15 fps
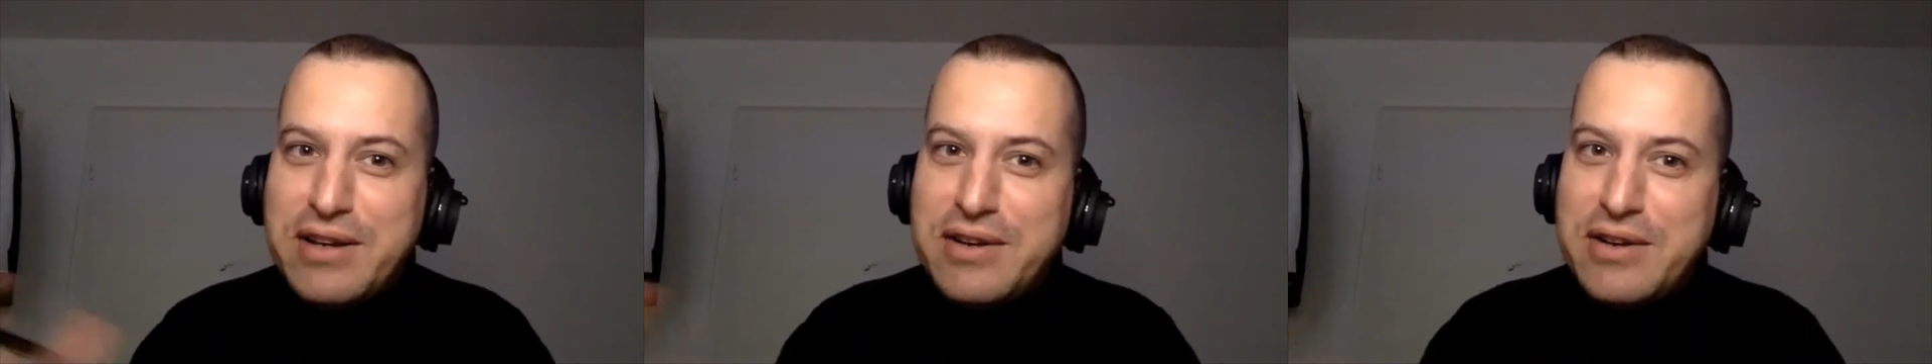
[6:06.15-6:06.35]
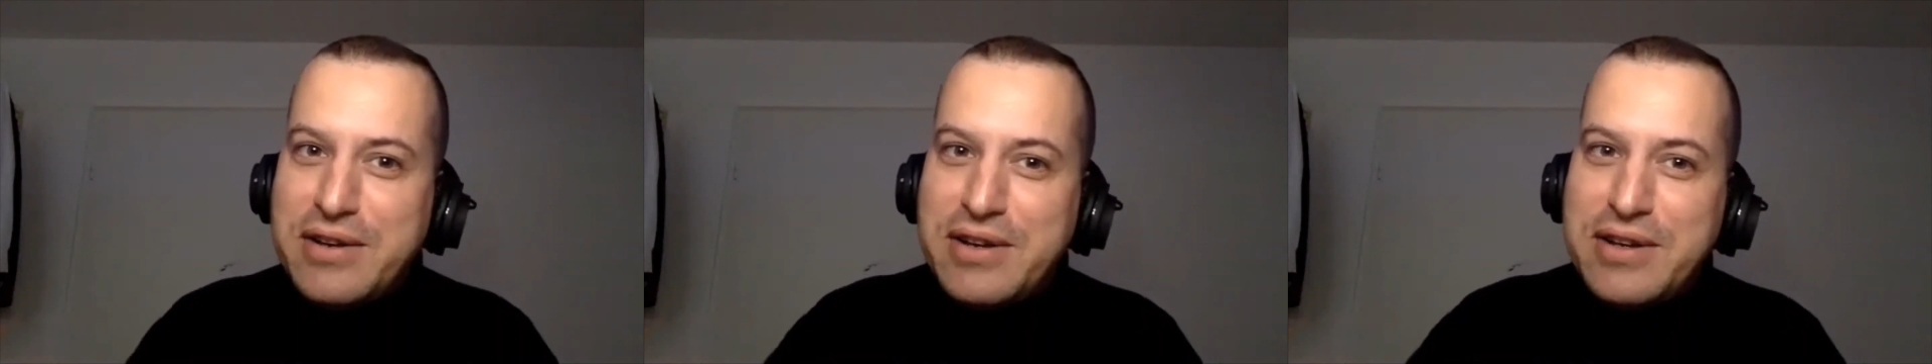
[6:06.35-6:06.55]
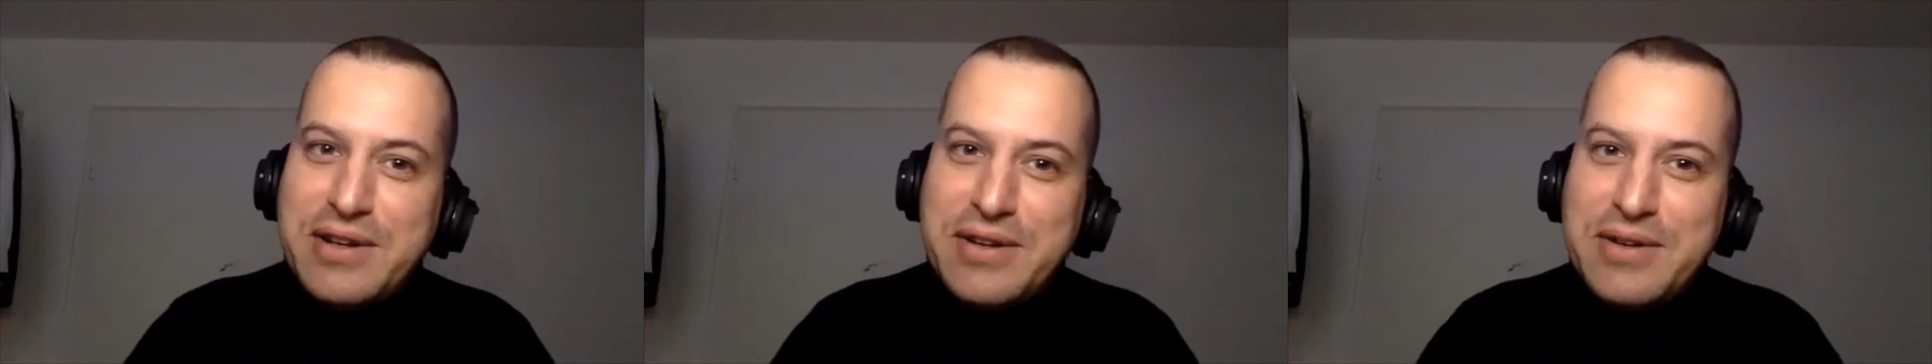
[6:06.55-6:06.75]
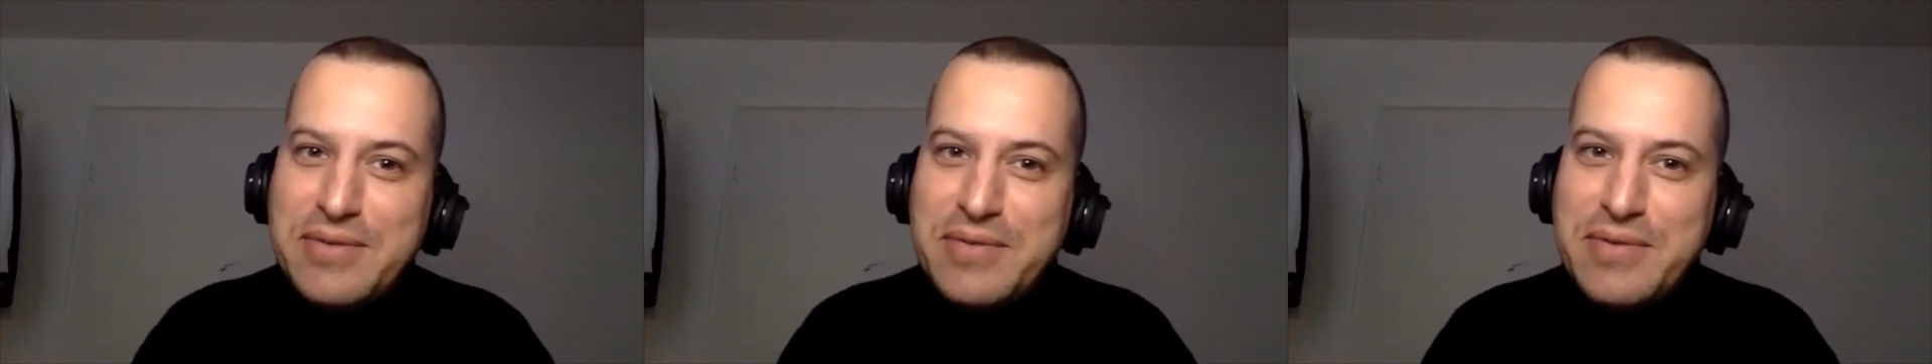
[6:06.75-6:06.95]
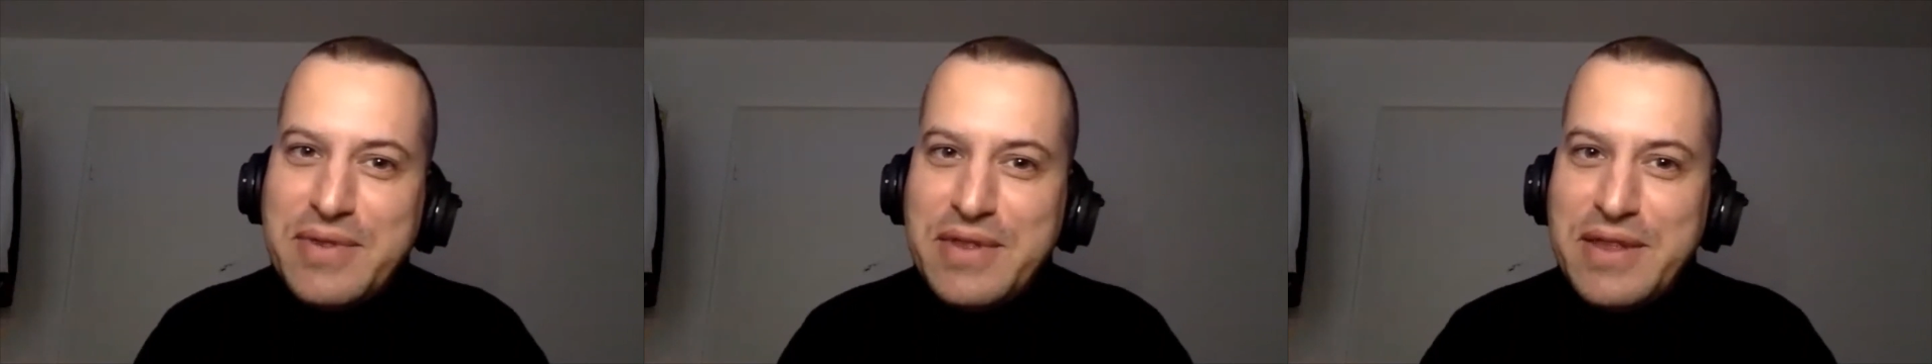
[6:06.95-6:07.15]

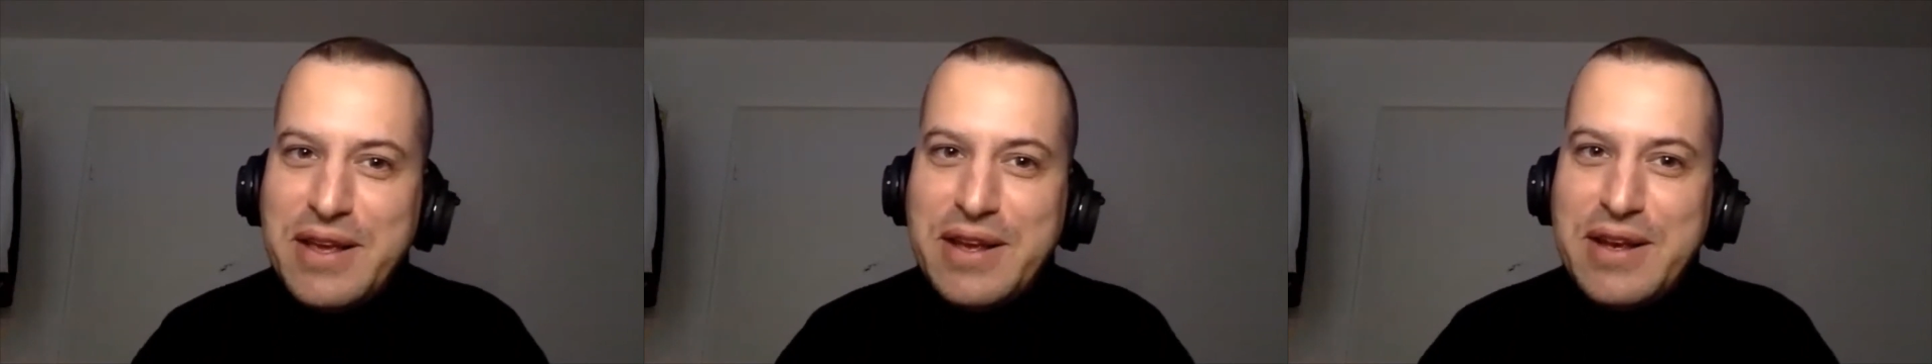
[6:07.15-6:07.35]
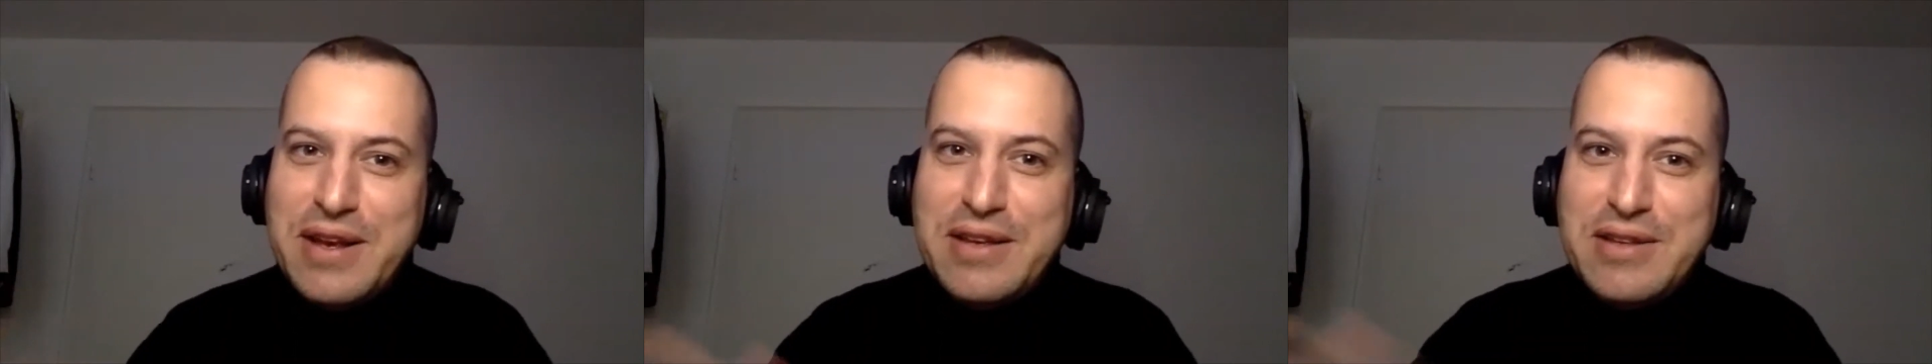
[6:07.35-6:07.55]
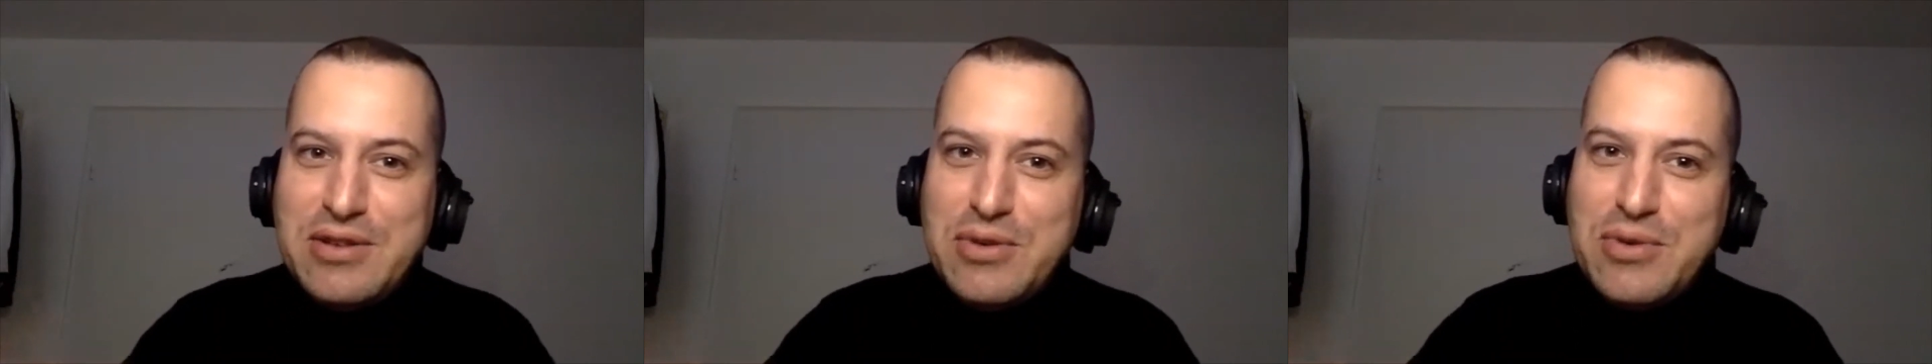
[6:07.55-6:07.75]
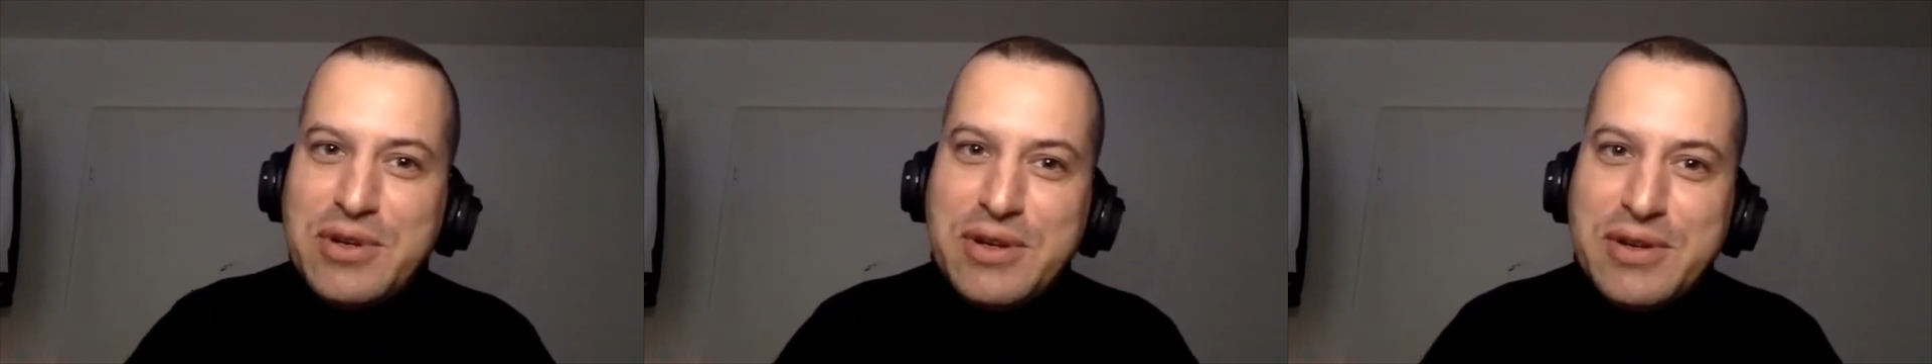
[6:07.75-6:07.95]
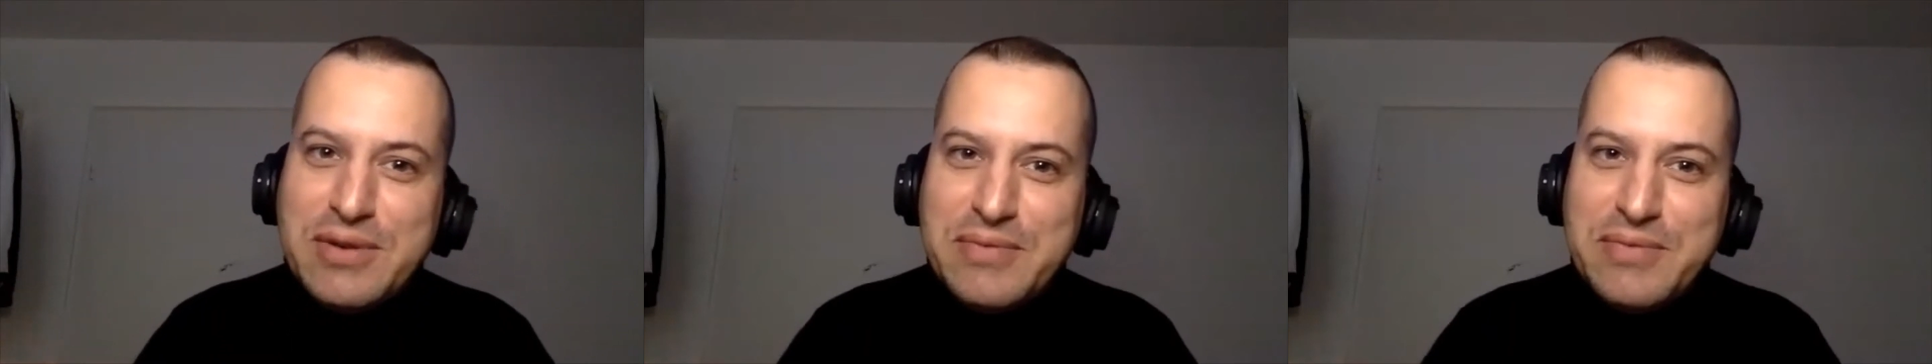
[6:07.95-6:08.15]
in
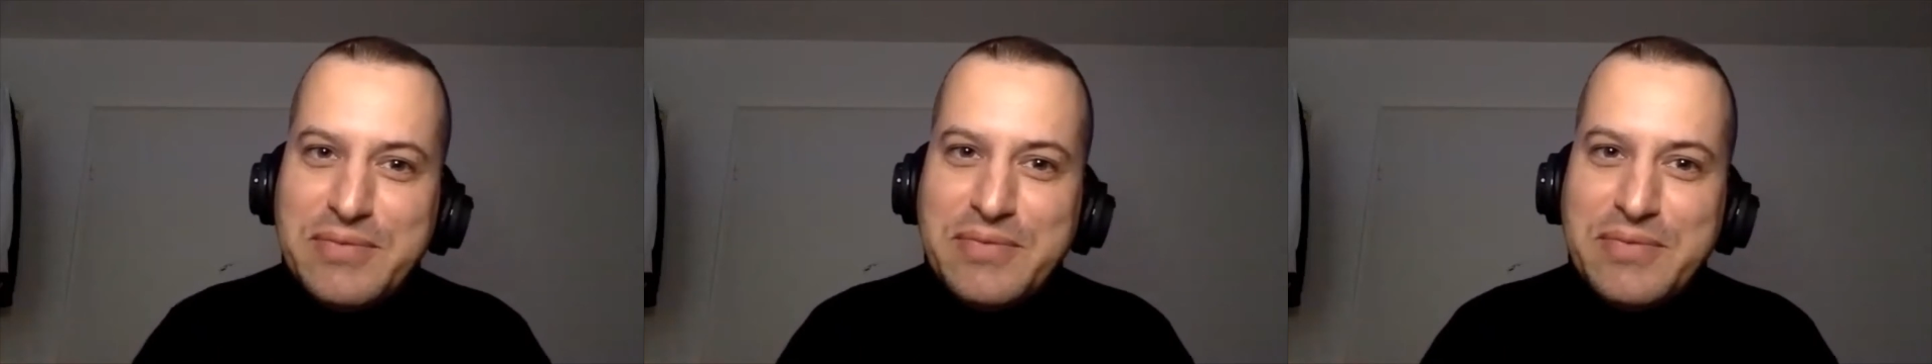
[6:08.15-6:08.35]
history.